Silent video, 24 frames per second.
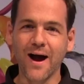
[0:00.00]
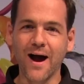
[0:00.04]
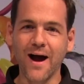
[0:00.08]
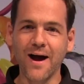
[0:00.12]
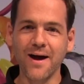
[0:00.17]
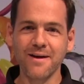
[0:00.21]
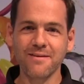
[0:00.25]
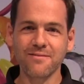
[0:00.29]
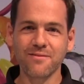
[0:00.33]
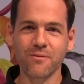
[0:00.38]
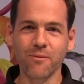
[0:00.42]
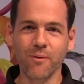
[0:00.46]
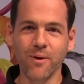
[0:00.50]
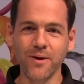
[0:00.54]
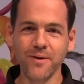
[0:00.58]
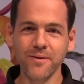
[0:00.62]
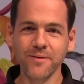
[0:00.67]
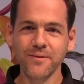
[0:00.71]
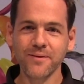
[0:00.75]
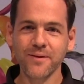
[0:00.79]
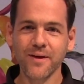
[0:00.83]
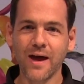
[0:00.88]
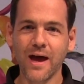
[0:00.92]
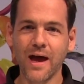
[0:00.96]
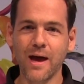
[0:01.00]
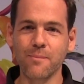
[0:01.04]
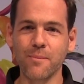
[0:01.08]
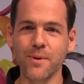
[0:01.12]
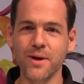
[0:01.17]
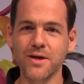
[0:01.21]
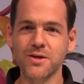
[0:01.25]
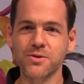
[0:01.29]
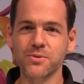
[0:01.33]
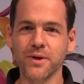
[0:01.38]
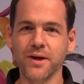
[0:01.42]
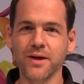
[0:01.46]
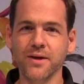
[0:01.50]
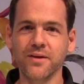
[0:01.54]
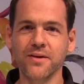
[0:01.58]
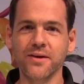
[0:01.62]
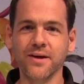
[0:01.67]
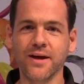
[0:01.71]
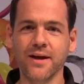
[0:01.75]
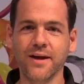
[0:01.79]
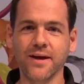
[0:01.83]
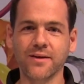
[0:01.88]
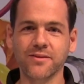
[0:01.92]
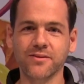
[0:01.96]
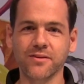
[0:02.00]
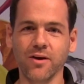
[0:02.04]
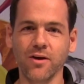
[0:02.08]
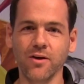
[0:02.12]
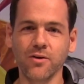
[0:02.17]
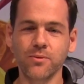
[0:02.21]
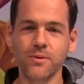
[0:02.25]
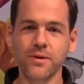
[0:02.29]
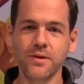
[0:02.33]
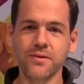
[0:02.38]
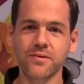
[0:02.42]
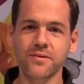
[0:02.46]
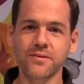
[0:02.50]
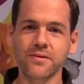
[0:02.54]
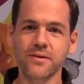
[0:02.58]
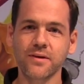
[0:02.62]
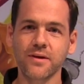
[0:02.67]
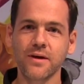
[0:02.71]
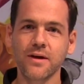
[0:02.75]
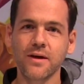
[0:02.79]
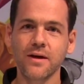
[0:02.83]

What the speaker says: Hi everyone, I'm Adrian De Alexandris.